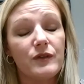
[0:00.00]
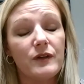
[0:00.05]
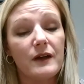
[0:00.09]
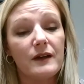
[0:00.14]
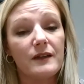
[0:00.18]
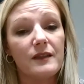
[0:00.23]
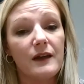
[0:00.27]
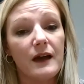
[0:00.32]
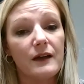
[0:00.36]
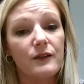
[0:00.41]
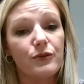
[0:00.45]

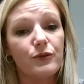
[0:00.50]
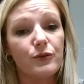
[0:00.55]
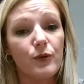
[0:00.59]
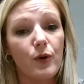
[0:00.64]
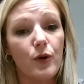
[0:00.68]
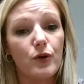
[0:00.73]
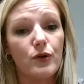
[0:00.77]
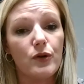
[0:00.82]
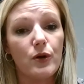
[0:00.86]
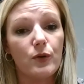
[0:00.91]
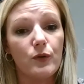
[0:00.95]
like that through
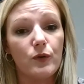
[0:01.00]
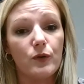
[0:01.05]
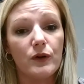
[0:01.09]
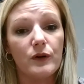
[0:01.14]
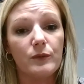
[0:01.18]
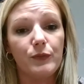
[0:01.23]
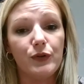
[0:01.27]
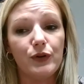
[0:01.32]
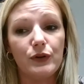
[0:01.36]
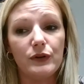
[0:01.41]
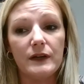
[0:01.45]
our local
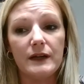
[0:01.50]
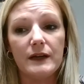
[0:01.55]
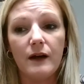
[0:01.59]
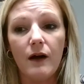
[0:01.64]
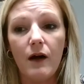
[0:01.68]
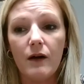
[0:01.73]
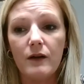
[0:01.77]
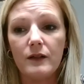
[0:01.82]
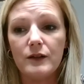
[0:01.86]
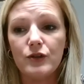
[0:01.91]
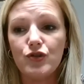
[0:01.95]
community
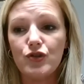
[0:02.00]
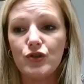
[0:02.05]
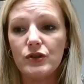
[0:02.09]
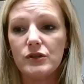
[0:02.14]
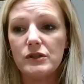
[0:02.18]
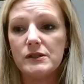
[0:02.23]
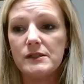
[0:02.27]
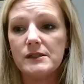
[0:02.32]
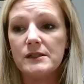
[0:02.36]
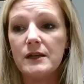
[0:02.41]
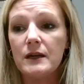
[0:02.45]

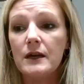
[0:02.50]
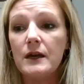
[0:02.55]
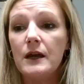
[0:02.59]
colleges.